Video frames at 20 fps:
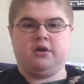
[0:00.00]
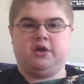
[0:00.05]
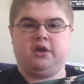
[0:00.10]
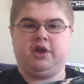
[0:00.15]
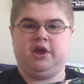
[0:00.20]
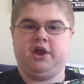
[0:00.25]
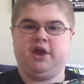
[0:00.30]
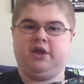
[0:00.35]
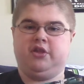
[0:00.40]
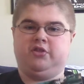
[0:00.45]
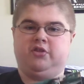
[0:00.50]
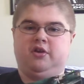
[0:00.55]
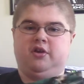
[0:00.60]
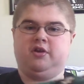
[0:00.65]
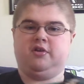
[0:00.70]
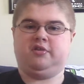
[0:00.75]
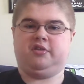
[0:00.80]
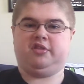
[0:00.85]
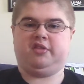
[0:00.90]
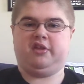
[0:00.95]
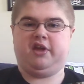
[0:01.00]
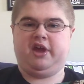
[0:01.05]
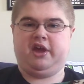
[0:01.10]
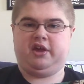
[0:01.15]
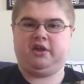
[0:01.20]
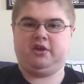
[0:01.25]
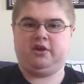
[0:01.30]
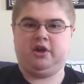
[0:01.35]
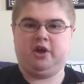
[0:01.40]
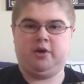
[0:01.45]
And there's
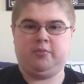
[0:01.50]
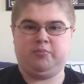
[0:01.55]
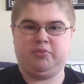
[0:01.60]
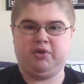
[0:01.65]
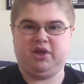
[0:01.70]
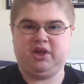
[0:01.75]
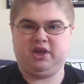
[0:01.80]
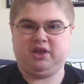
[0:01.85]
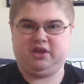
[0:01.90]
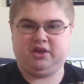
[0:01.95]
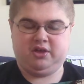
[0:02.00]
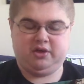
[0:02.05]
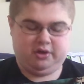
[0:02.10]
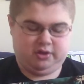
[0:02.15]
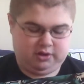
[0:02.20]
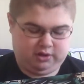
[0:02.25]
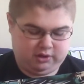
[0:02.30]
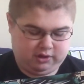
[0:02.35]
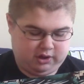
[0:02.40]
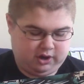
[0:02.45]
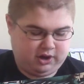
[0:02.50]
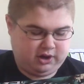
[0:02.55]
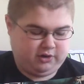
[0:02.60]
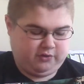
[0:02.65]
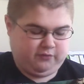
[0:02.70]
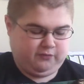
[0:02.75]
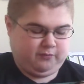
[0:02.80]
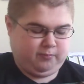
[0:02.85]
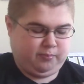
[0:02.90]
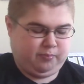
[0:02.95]
a big kind
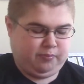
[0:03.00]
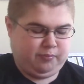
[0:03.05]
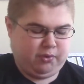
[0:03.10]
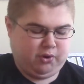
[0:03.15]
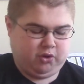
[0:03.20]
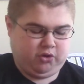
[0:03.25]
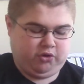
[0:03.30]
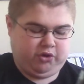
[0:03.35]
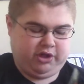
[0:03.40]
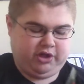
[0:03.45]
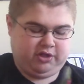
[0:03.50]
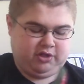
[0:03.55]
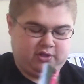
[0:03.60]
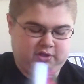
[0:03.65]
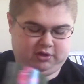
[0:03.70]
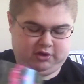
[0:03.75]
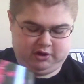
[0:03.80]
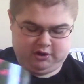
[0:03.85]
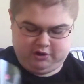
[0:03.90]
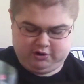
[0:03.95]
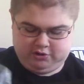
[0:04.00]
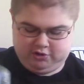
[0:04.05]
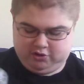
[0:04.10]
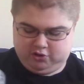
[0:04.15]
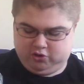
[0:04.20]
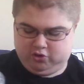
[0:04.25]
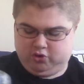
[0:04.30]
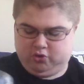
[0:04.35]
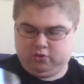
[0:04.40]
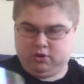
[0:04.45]
of booklet in here
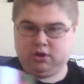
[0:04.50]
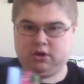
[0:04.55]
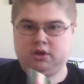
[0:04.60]
too.